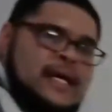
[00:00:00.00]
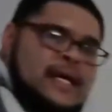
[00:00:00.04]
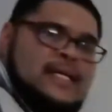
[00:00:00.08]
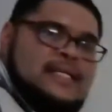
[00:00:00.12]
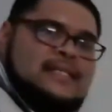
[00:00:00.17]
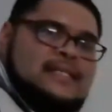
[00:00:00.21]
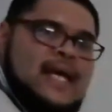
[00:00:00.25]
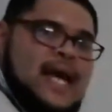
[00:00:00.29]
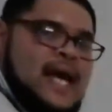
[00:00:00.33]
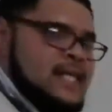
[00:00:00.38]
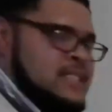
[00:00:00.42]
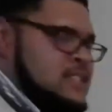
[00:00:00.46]
in
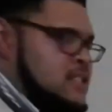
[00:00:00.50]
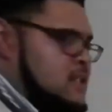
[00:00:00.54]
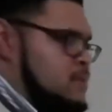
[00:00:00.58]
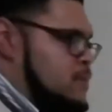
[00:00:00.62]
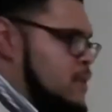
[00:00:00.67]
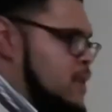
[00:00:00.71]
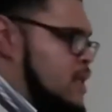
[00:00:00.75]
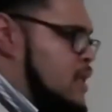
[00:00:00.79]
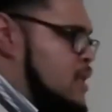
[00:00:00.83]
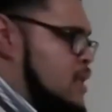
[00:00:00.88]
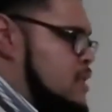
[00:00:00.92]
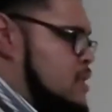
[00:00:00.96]
taxes
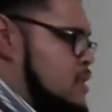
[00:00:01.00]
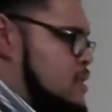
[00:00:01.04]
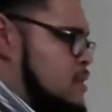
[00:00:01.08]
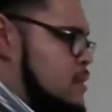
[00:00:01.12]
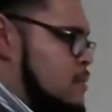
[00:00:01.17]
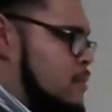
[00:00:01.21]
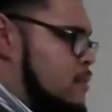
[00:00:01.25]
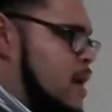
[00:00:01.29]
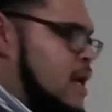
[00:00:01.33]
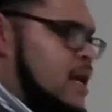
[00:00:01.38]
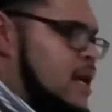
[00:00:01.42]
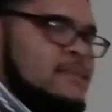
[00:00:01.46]
because the
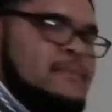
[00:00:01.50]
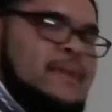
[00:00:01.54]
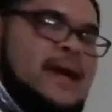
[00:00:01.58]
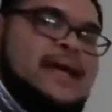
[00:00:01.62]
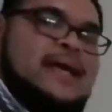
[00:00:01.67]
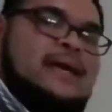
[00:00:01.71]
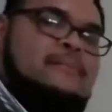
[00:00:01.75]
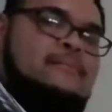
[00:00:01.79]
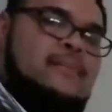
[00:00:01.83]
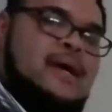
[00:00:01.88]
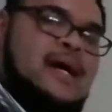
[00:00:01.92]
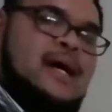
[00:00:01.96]
money
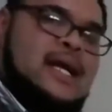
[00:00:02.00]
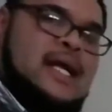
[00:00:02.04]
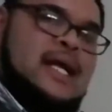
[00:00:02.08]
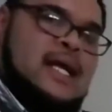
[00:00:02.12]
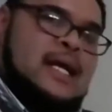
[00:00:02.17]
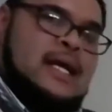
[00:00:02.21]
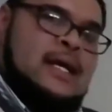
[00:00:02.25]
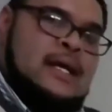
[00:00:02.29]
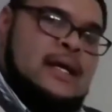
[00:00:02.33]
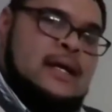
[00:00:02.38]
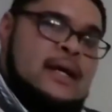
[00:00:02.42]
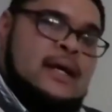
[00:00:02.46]
making
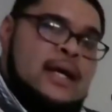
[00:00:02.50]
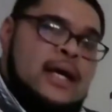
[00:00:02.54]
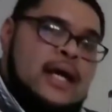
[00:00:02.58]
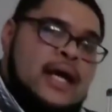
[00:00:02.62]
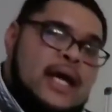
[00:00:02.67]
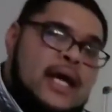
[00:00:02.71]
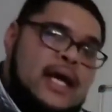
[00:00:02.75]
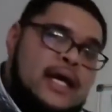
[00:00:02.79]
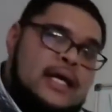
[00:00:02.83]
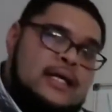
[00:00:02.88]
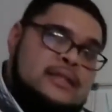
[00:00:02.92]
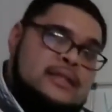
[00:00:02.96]
money
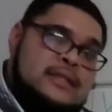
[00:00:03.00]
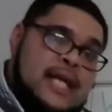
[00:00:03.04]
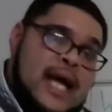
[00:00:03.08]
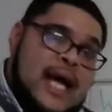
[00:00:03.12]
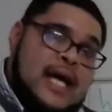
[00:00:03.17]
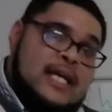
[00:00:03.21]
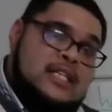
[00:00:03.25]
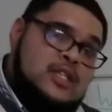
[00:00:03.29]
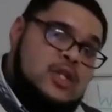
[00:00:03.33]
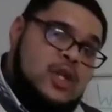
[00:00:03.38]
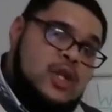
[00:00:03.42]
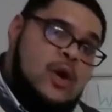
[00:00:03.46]
is
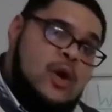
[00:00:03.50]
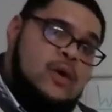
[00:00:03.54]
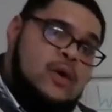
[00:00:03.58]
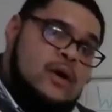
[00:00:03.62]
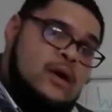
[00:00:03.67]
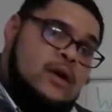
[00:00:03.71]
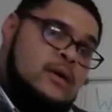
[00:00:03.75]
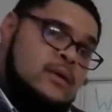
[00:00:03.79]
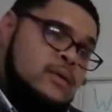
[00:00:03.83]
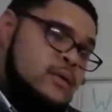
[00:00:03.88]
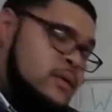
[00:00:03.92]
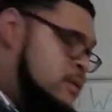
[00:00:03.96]
taxed
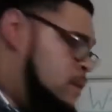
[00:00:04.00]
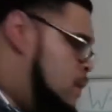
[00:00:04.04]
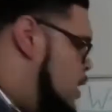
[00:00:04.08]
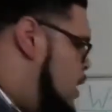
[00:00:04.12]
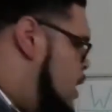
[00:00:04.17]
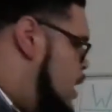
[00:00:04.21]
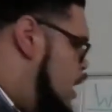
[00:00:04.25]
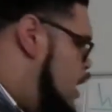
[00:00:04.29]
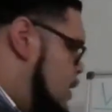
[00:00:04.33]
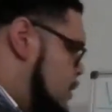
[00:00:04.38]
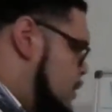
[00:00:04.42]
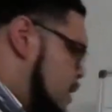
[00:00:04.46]
lower
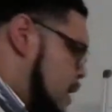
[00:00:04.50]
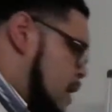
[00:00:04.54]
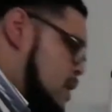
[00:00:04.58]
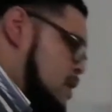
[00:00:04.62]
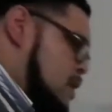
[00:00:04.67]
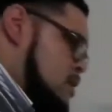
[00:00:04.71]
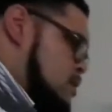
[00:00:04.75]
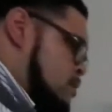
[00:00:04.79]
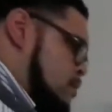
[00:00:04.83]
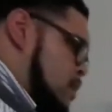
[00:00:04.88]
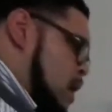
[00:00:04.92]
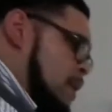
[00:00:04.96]

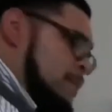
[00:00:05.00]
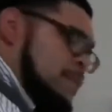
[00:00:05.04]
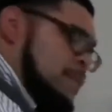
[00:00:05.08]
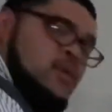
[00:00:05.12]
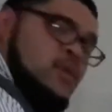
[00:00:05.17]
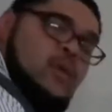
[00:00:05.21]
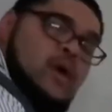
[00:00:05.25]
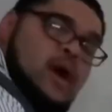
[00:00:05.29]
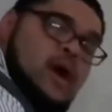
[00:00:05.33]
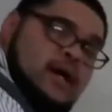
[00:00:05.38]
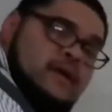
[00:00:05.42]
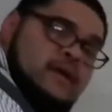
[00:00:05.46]
than
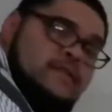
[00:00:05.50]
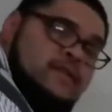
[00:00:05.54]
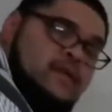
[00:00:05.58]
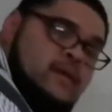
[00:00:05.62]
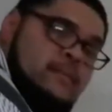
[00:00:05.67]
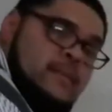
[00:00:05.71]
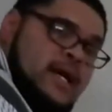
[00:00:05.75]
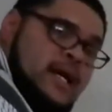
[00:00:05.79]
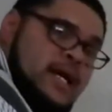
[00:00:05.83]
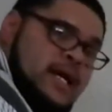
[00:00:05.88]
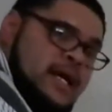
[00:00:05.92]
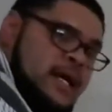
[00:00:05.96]
people working for
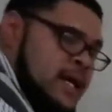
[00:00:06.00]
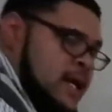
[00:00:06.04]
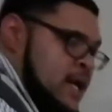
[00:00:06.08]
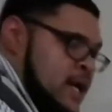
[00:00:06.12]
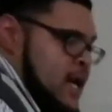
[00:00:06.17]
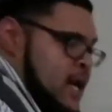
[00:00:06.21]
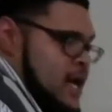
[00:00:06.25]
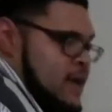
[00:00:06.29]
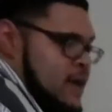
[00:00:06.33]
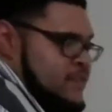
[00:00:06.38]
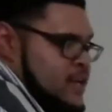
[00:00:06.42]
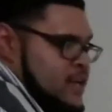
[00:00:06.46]
money.
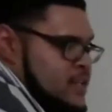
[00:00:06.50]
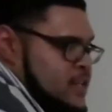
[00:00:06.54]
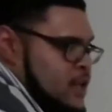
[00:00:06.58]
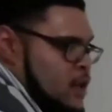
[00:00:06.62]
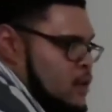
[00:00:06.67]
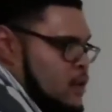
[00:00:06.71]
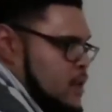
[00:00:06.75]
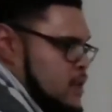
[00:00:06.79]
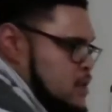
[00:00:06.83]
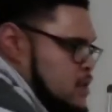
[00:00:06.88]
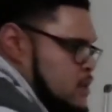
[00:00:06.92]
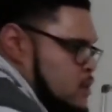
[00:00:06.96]
And if you
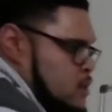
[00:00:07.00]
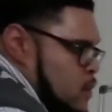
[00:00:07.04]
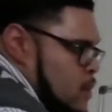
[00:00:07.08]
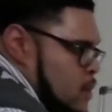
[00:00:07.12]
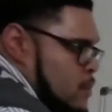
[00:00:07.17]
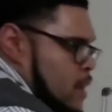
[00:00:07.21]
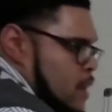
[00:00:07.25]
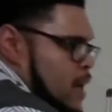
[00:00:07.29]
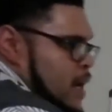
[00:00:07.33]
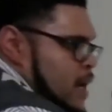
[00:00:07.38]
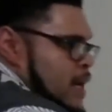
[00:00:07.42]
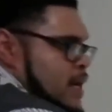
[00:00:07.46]
notice,
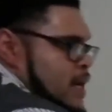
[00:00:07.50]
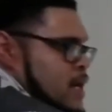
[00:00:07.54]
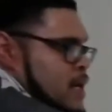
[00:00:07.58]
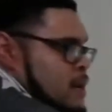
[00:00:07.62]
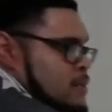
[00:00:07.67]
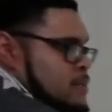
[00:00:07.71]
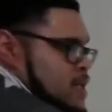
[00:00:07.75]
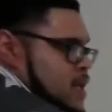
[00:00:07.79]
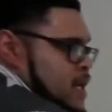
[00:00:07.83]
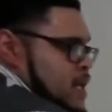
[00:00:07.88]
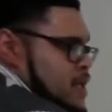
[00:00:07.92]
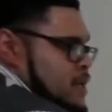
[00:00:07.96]
when money
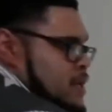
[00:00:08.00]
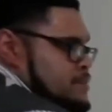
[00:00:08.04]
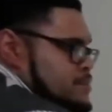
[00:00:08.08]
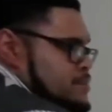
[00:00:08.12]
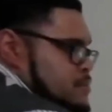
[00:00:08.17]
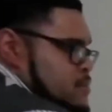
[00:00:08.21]
comes in,